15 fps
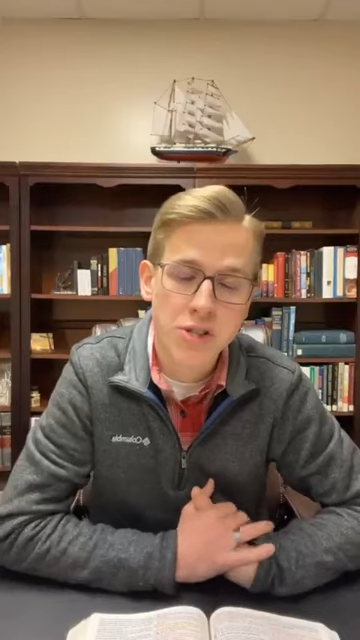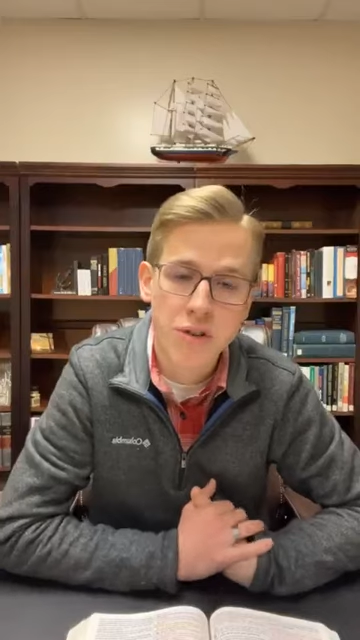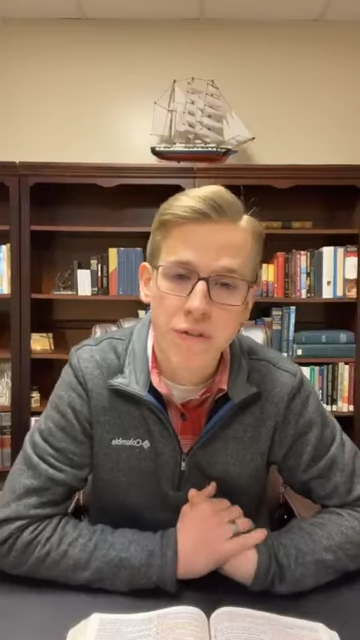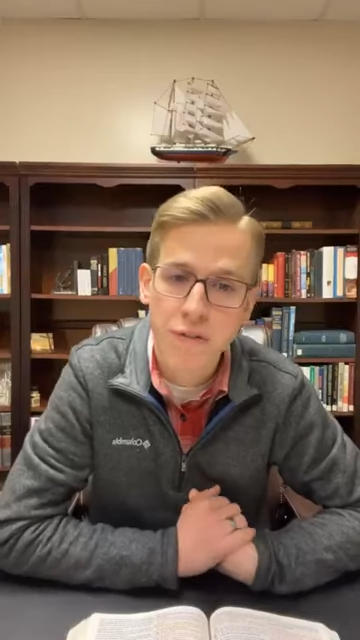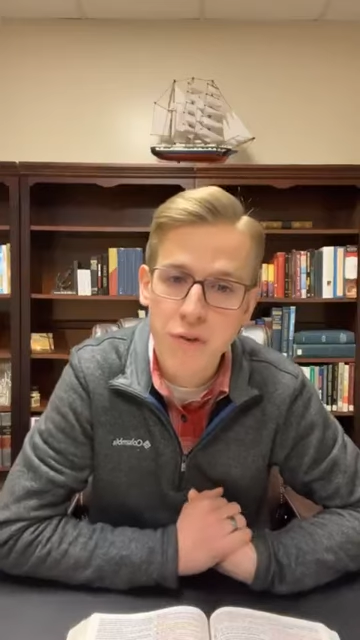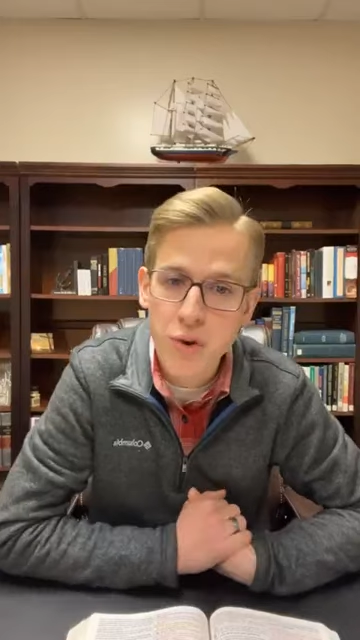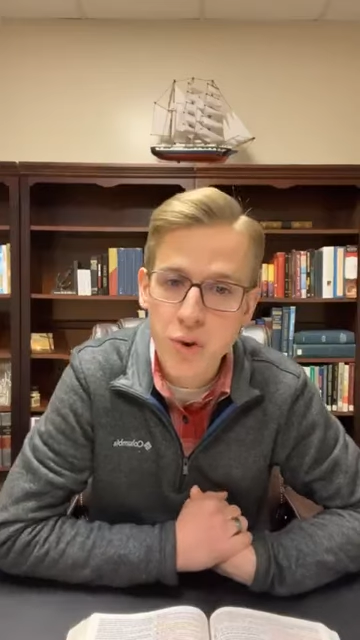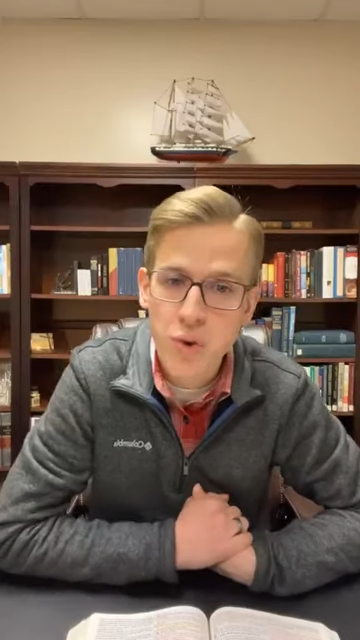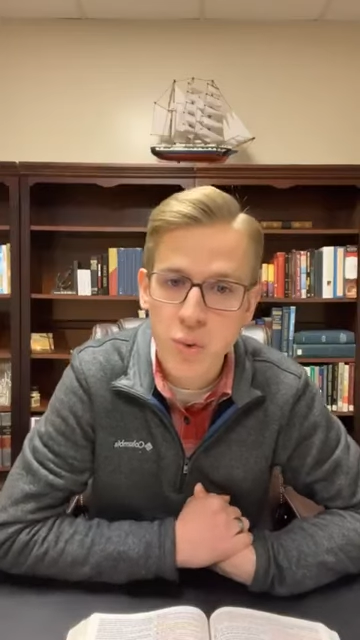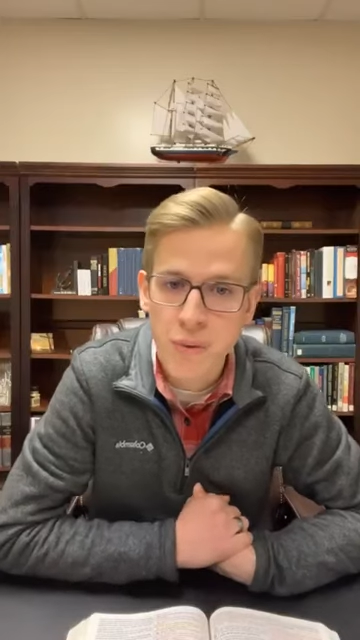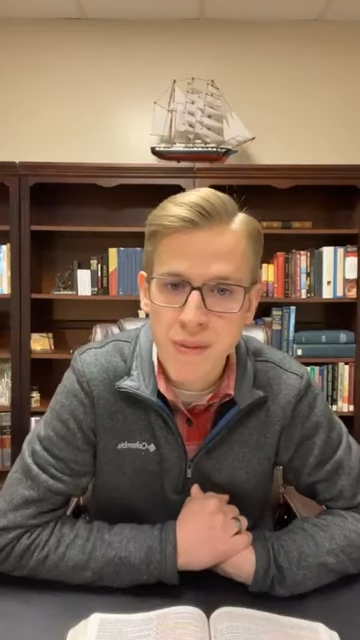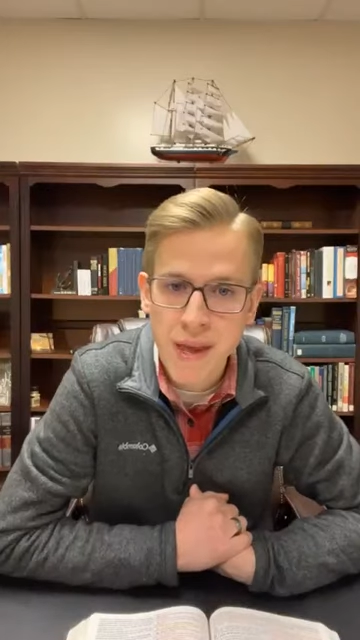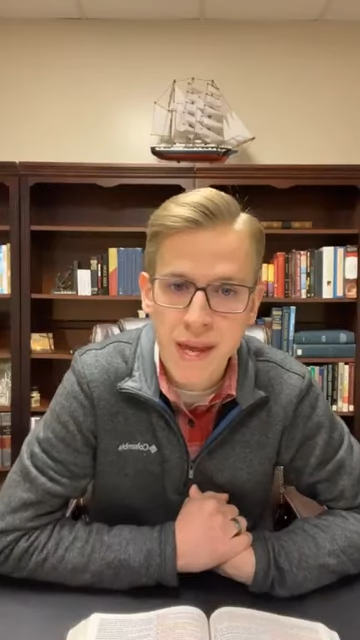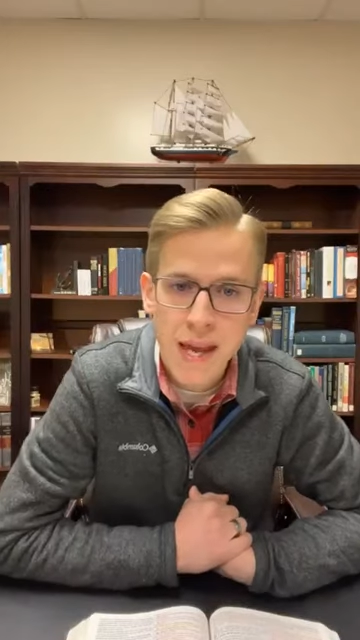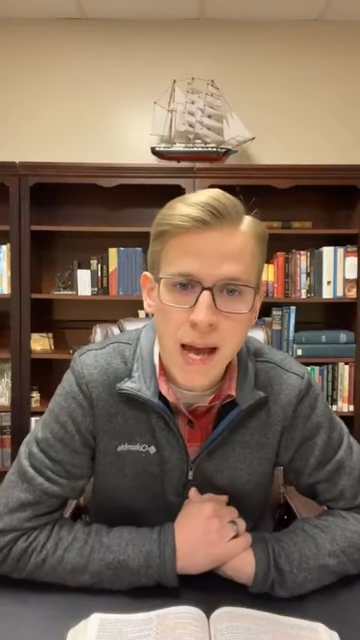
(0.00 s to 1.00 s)
the food
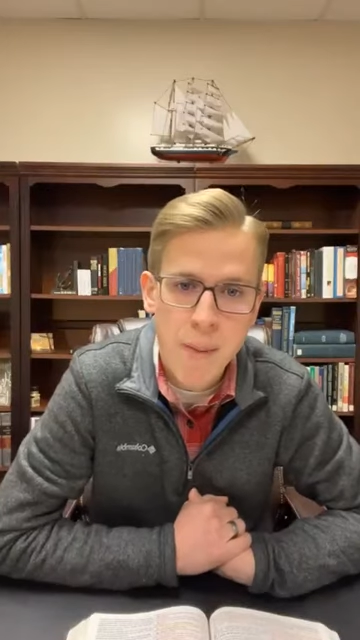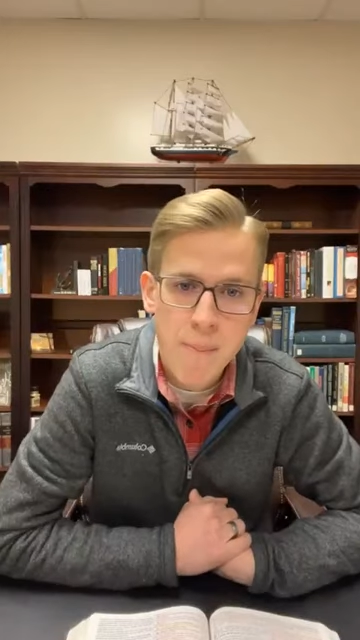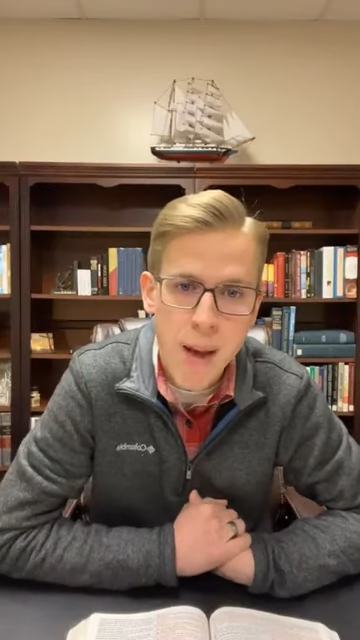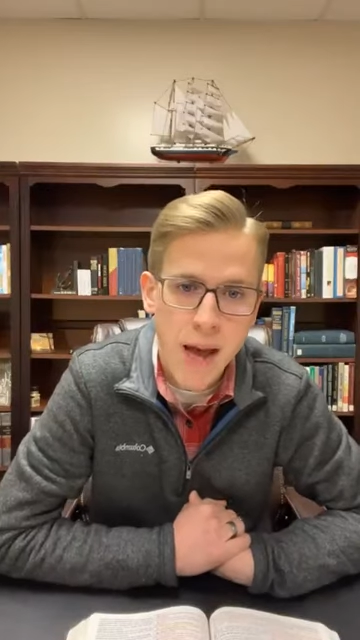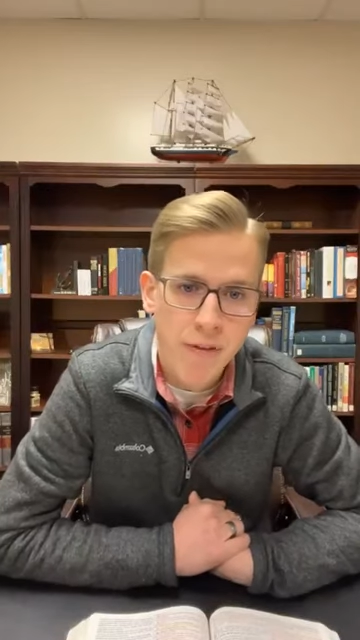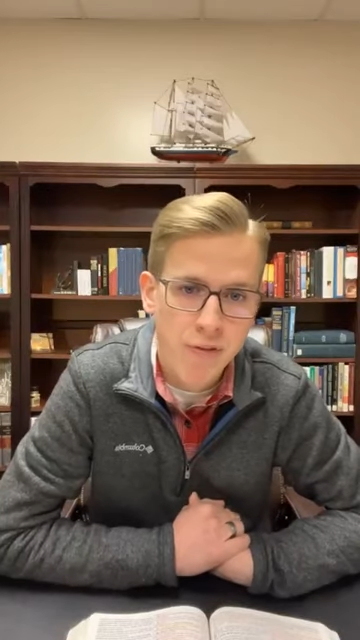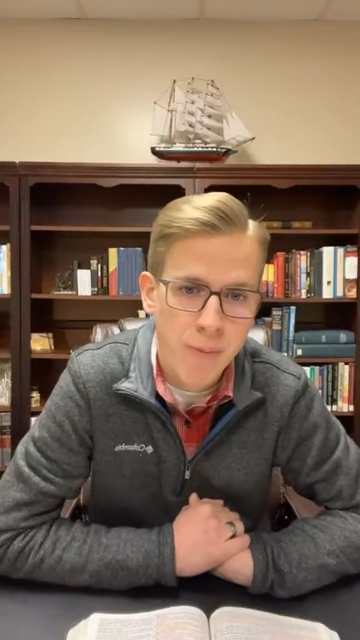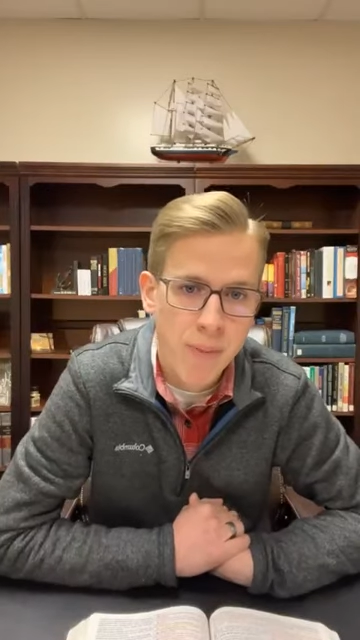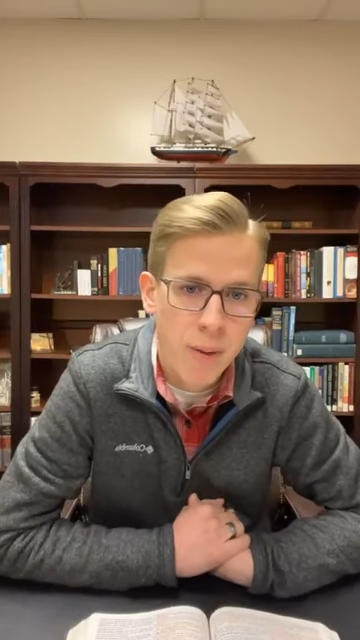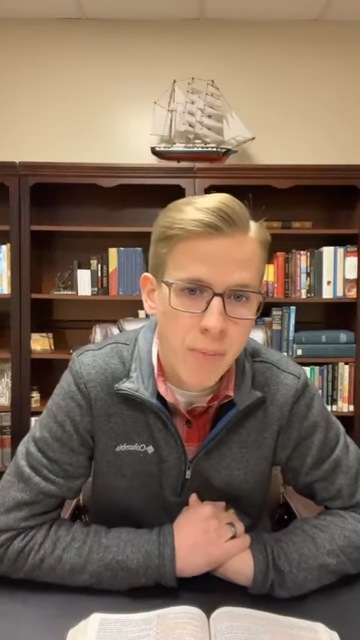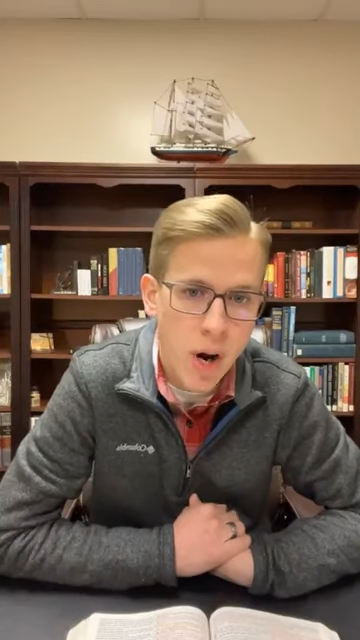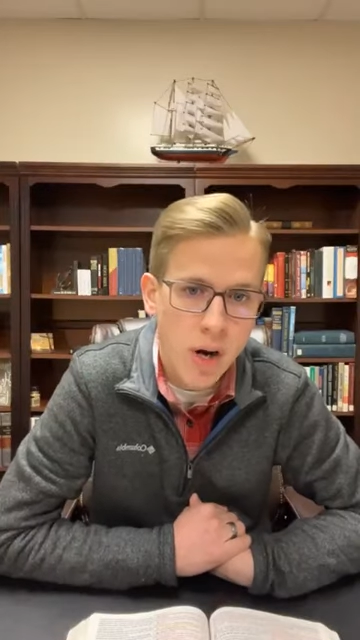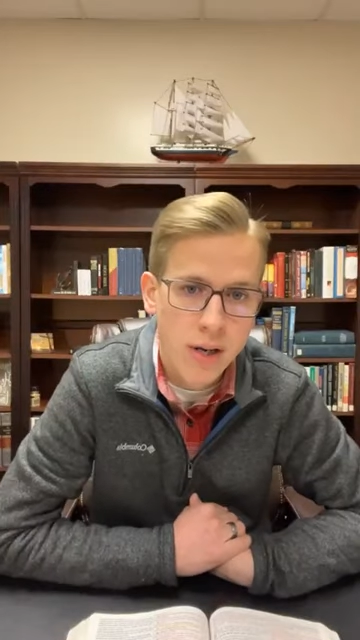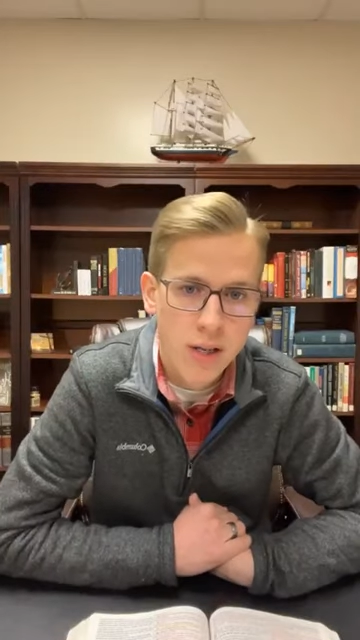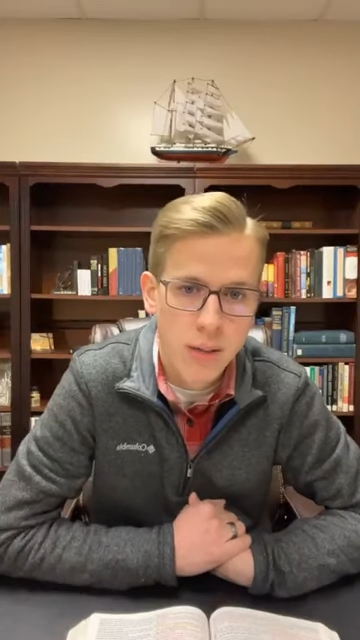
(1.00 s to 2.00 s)
when they got back from the
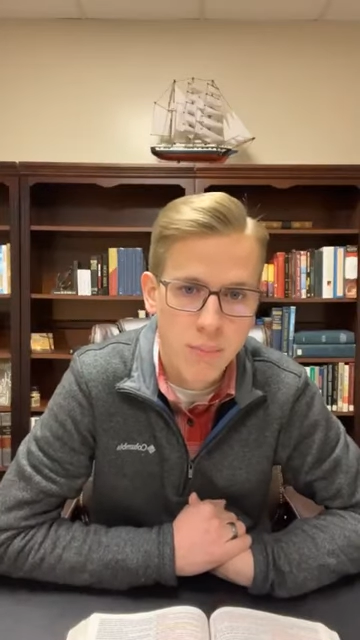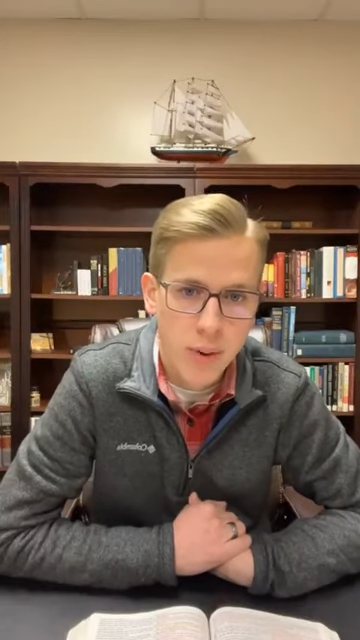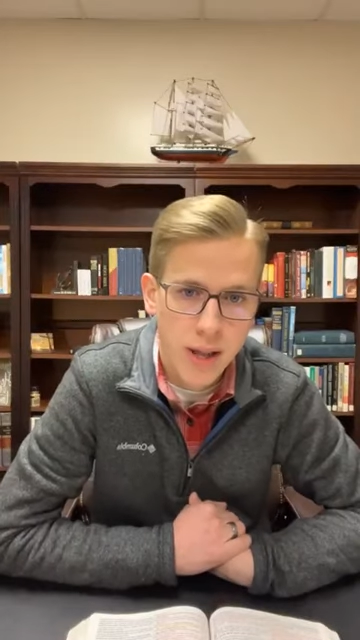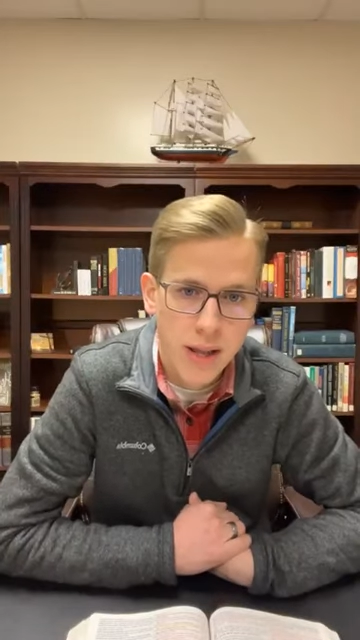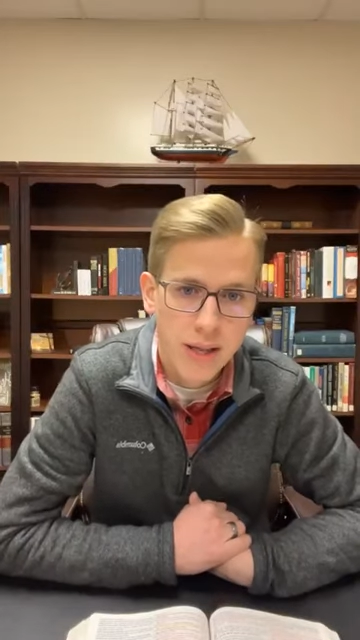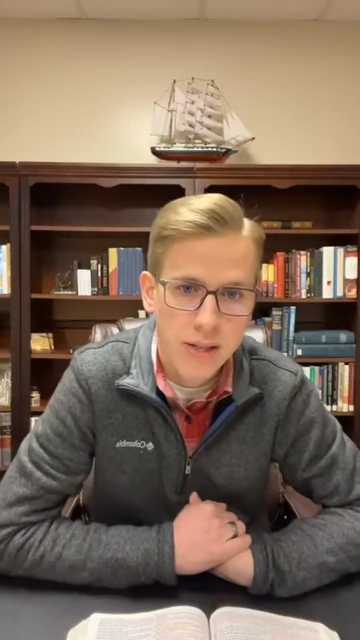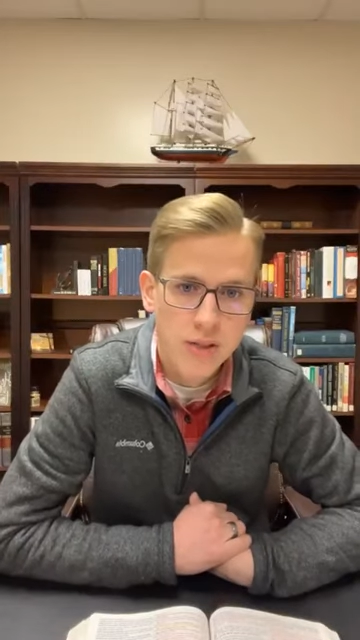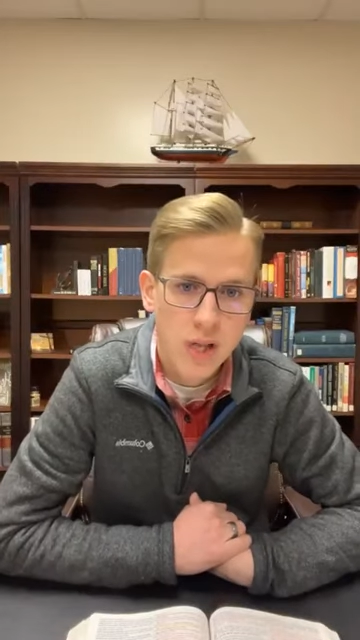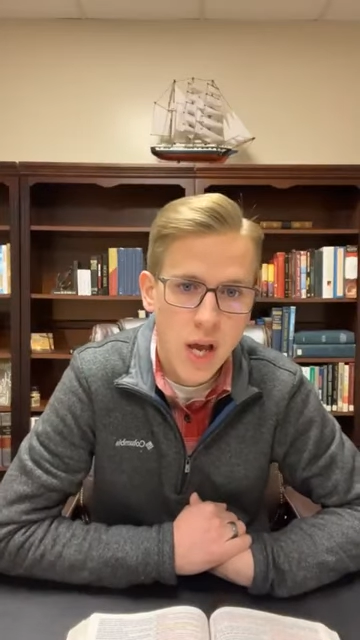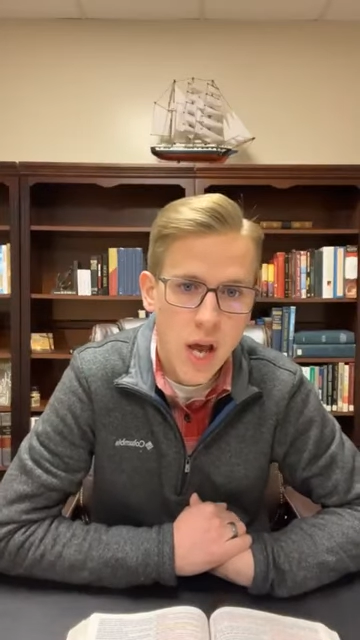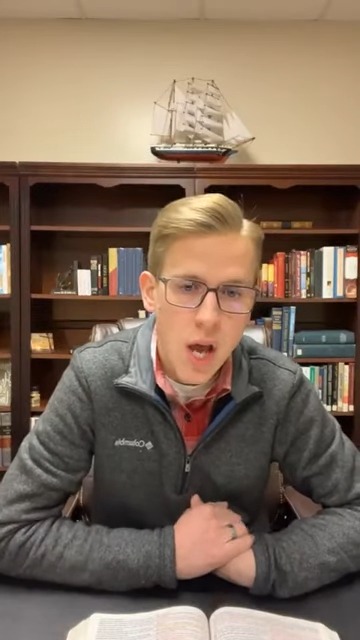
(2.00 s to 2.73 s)
marketplace,